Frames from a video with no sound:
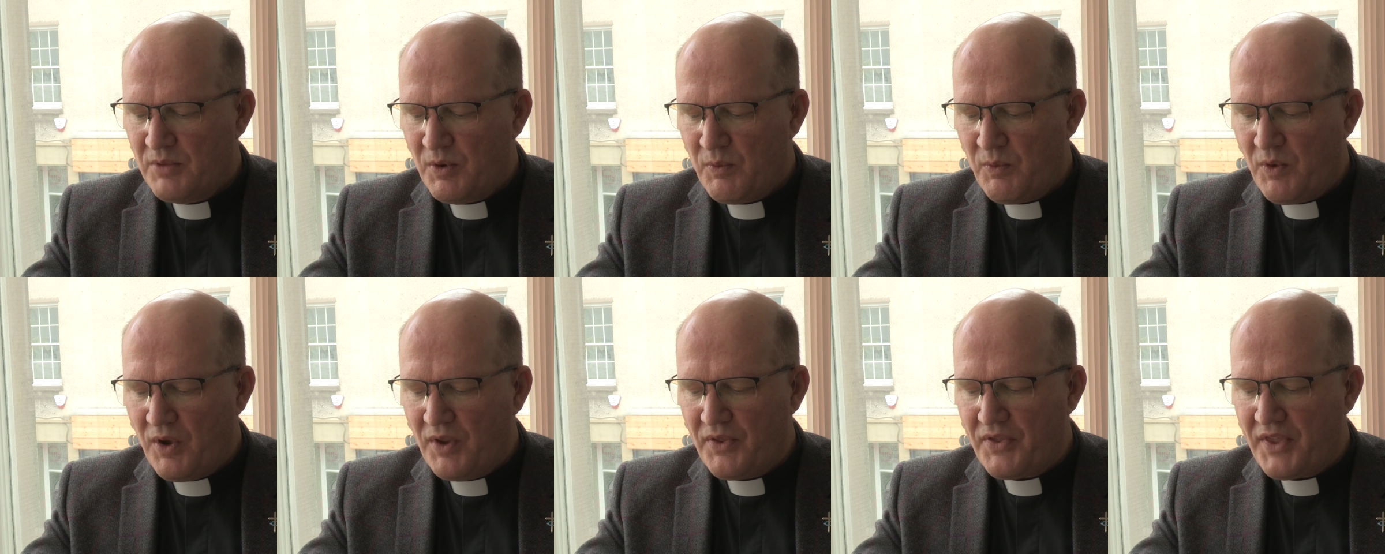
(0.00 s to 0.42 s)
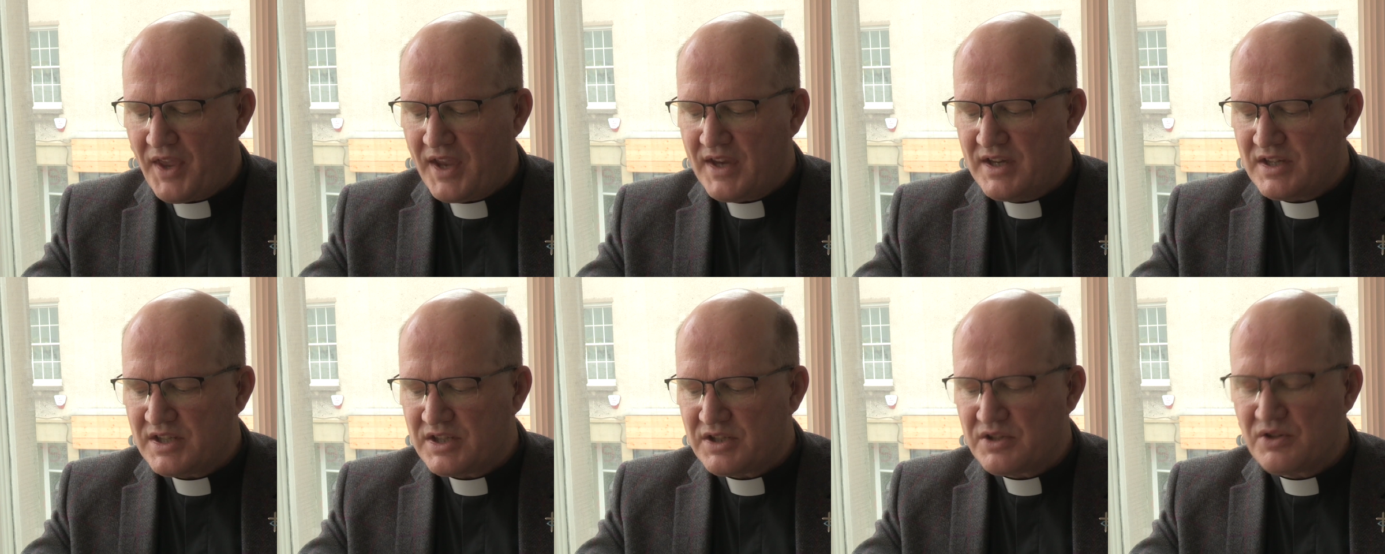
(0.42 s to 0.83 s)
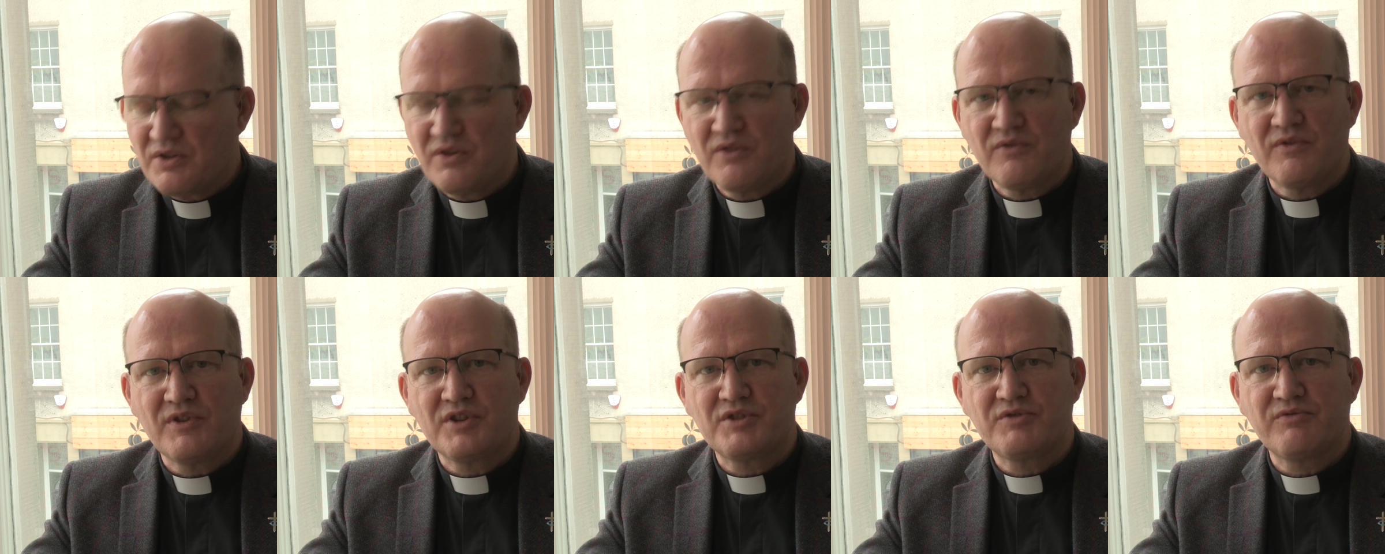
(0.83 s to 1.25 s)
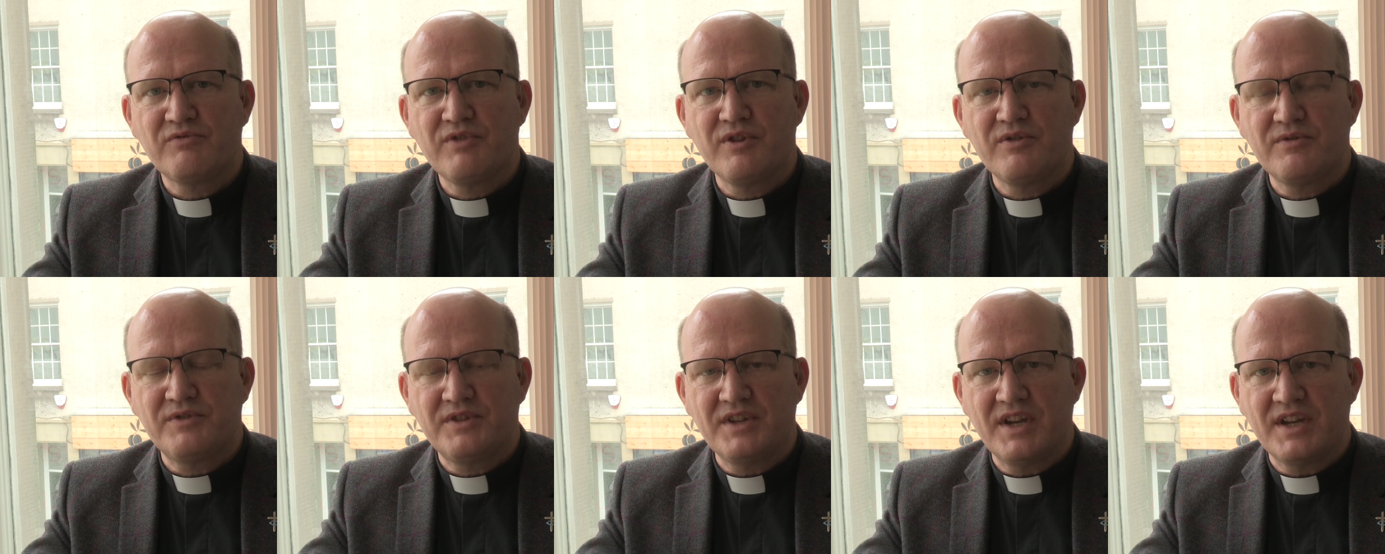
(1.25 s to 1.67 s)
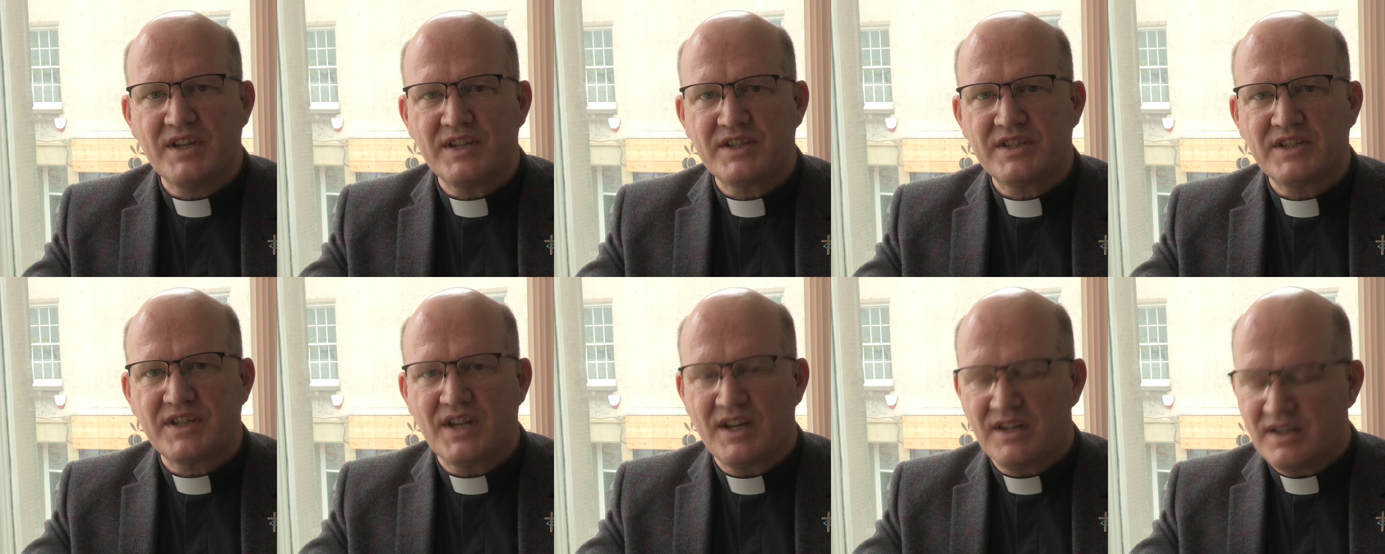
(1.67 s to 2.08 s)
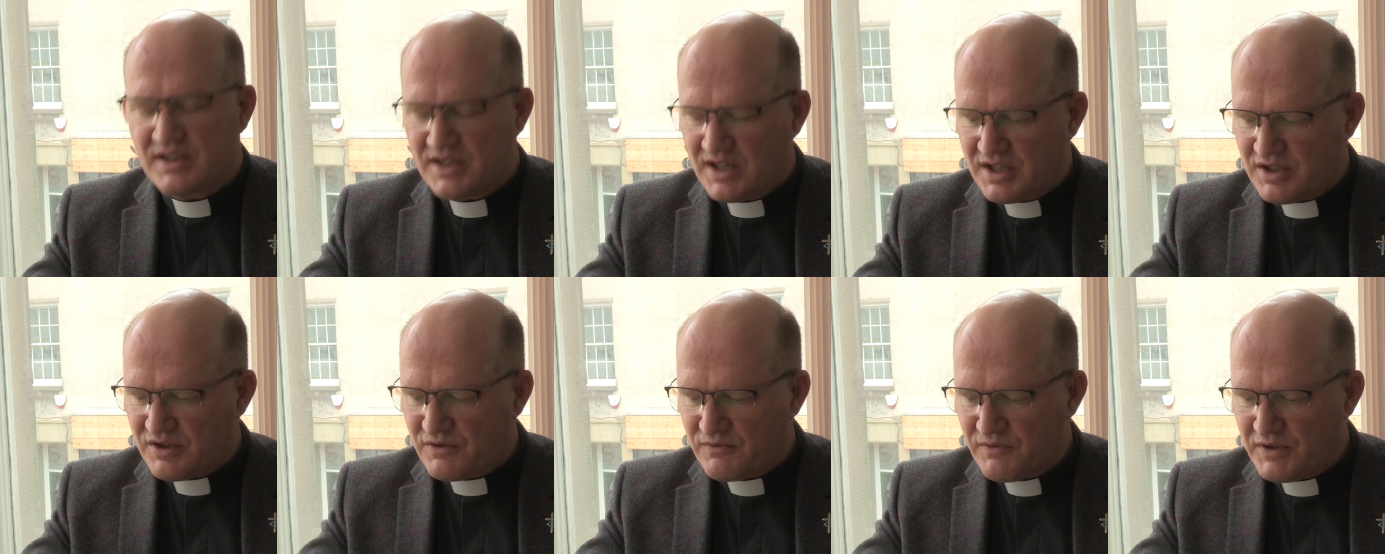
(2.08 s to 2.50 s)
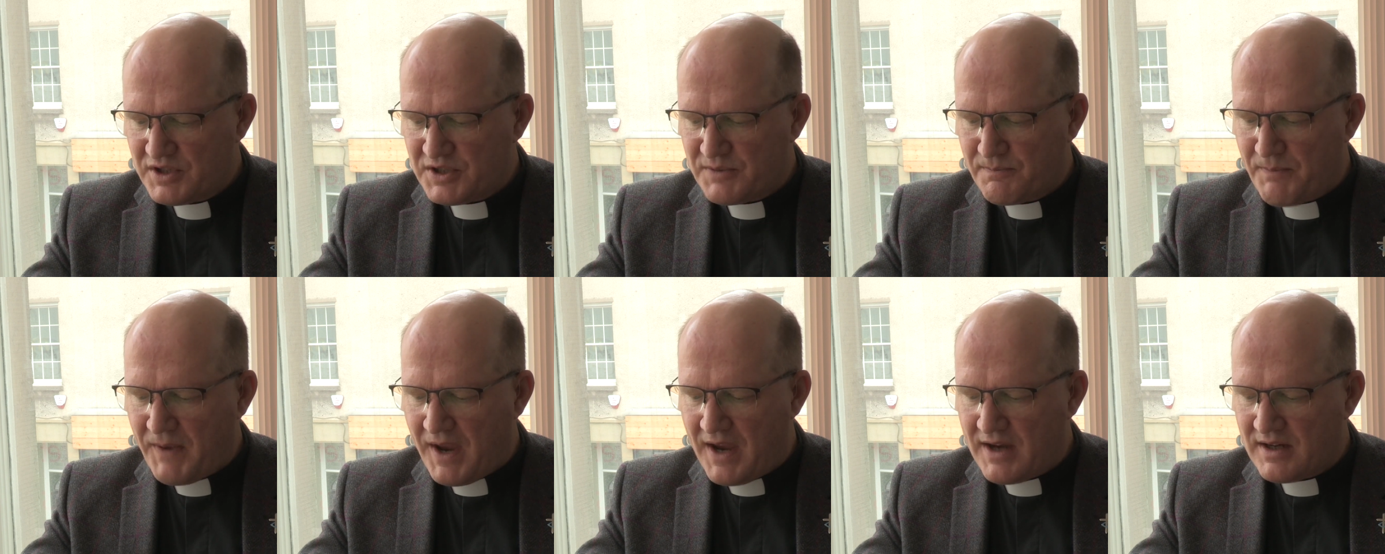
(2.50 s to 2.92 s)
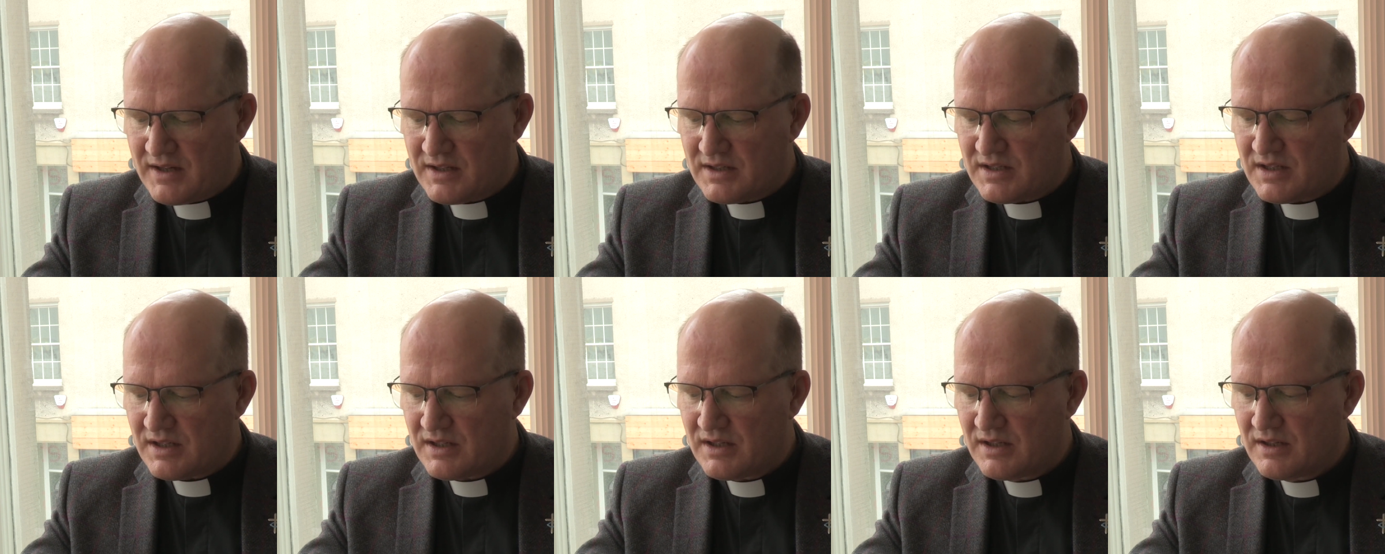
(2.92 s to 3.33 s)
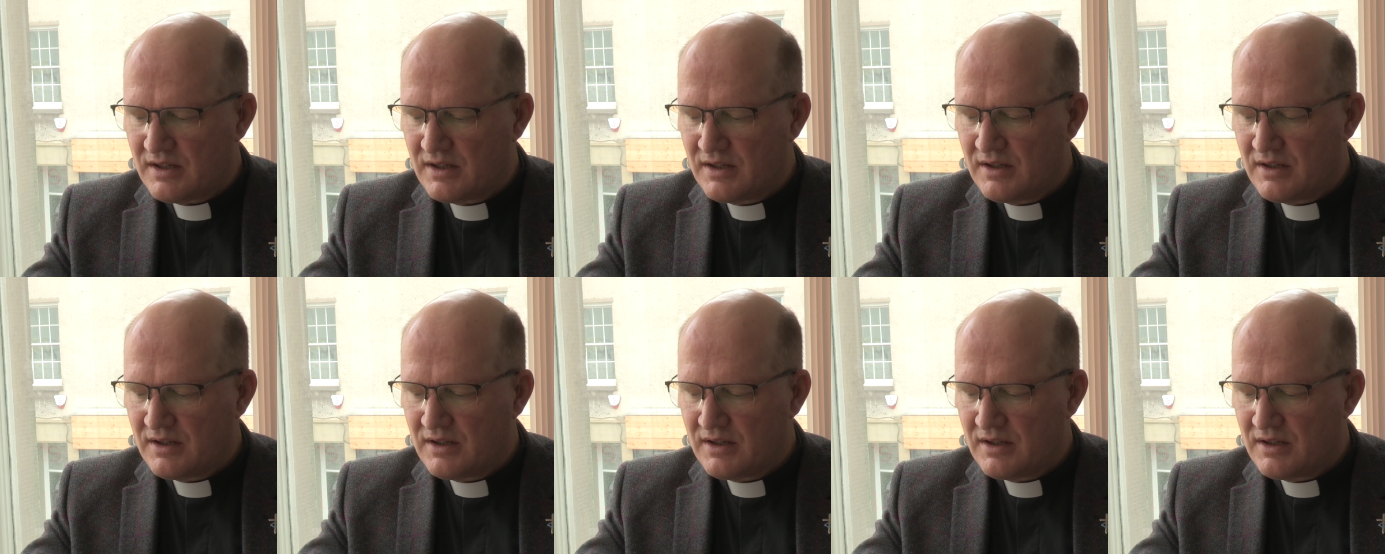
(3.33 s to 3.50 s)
But what they saw as rudeness and disrespect